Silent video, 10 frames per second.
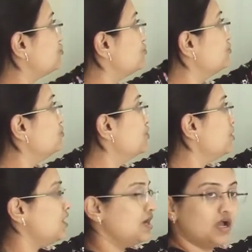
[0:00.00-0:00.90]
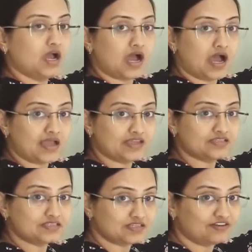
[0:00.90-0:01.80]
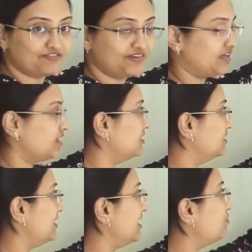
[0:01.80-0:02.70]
to iron sulfate, then